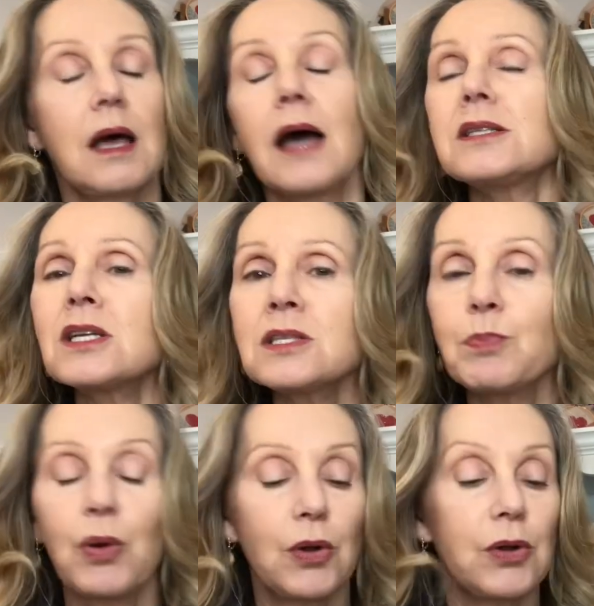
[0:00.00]
I
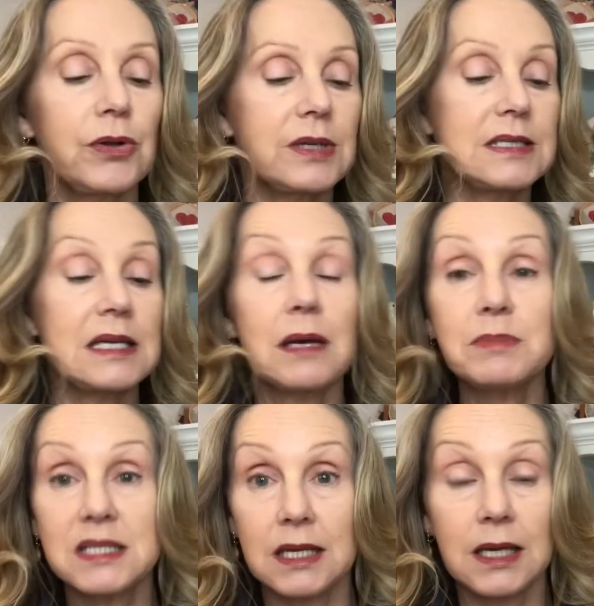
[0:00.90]
just pulled
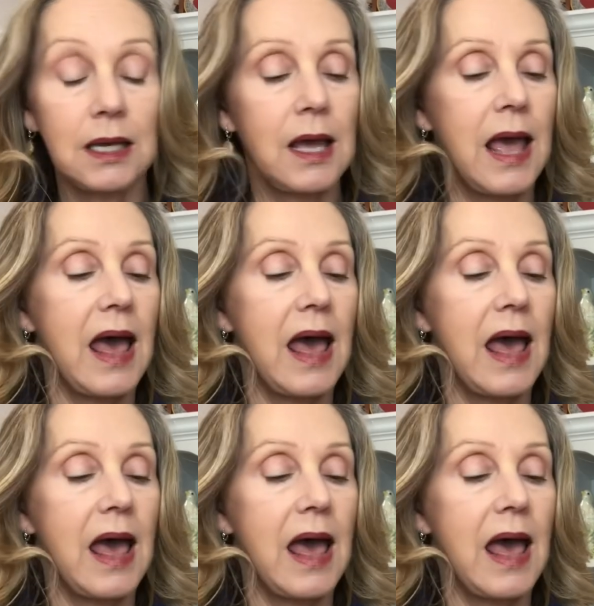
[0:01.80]
DMC,